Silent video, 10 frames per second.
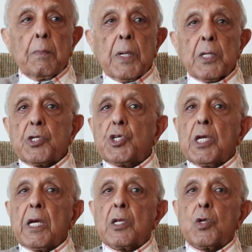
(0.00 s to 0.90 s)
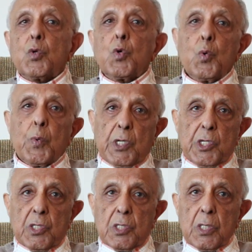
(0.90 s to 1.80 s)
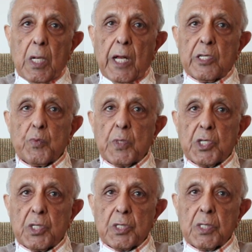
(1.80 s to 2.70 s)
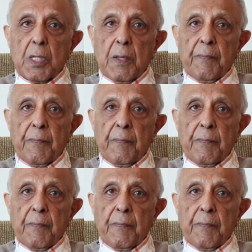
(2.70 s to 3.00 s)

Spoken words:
But she had two wishes, last wishes.